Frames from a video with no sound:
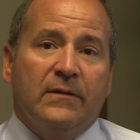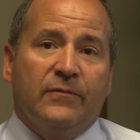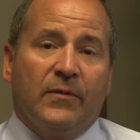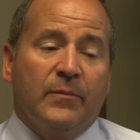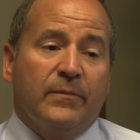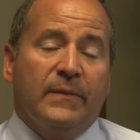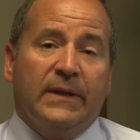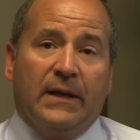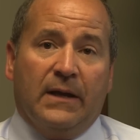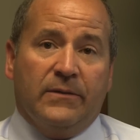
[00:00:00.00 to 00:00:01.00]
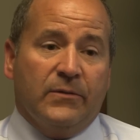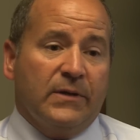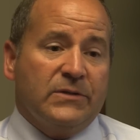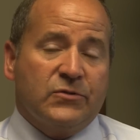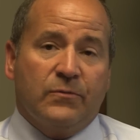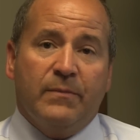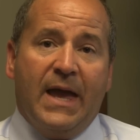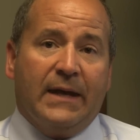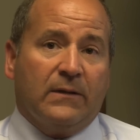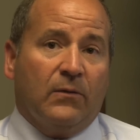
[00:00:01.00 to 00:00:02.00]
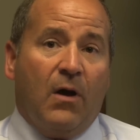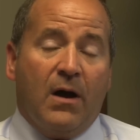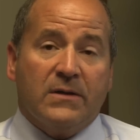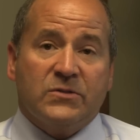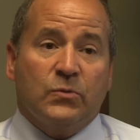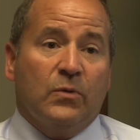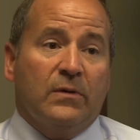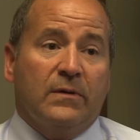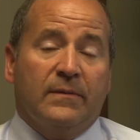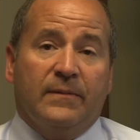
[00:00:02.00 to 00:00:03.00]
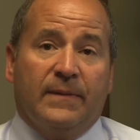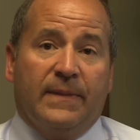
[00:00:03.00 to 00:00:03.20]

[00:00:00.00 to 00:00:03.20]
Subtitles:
from either a traumatic loss or